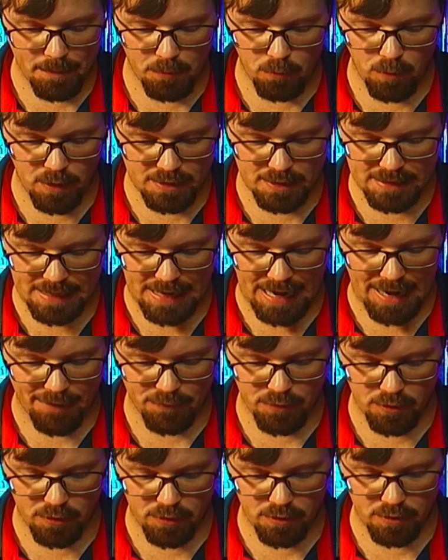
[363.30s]
was, is
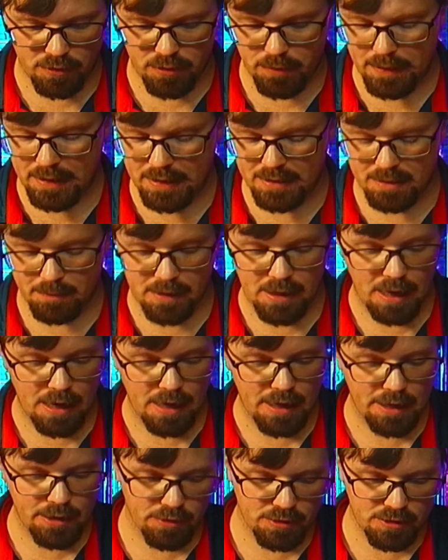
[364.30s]
after doing some
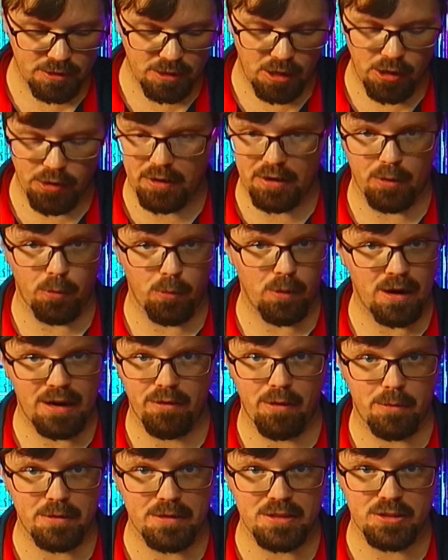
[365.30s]
cutting or soldering or
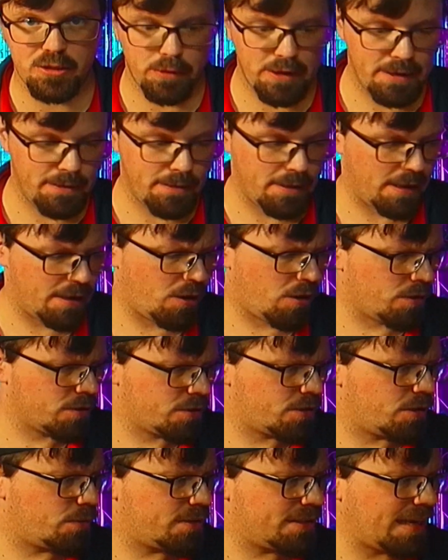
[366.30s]
whatever I was doing and
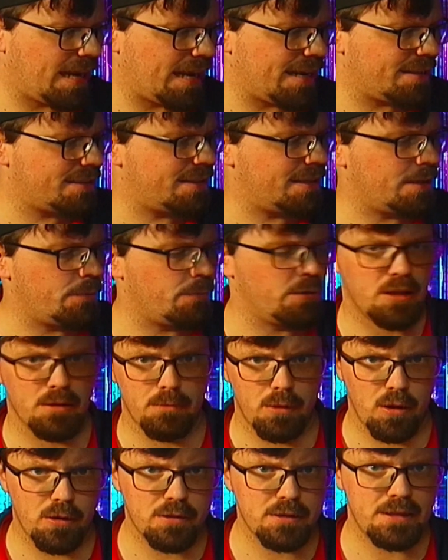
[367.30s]
also testing with
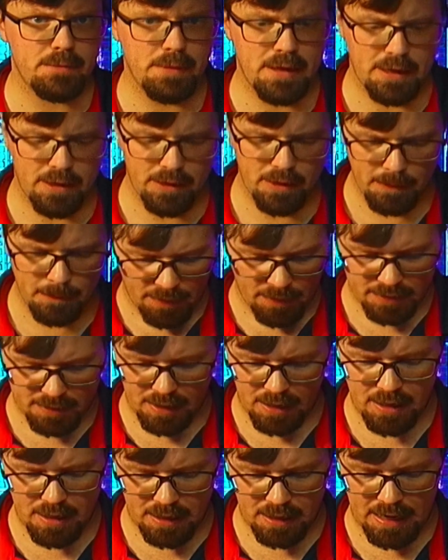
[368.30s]
the multimeter,
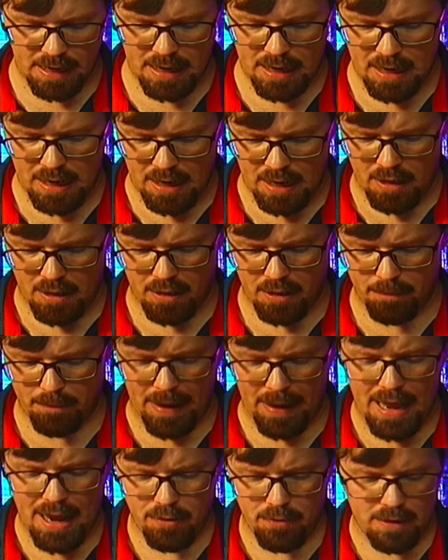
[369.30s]
suddenly the
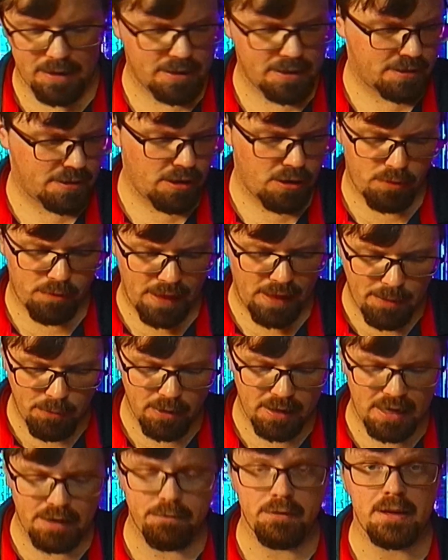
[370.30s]
batteries, though, they
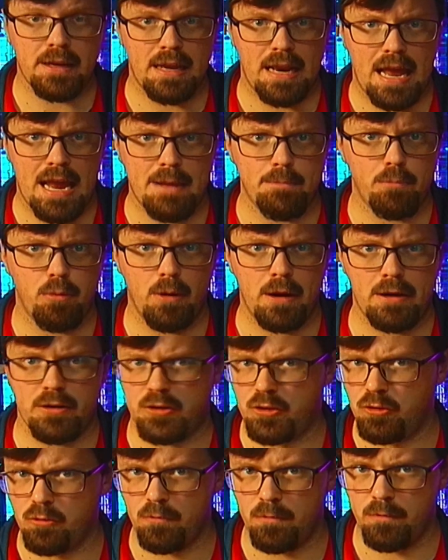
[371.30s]
were giving an
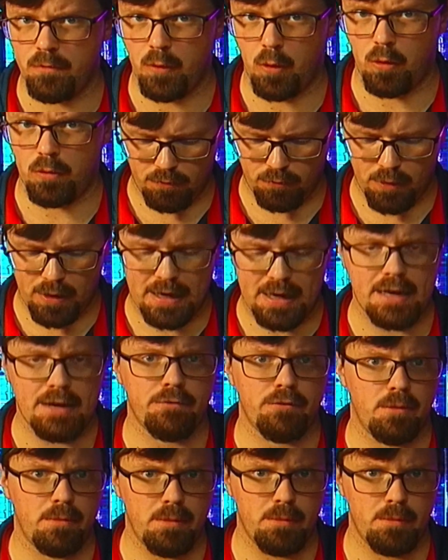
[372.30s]
8.2 volt reading from the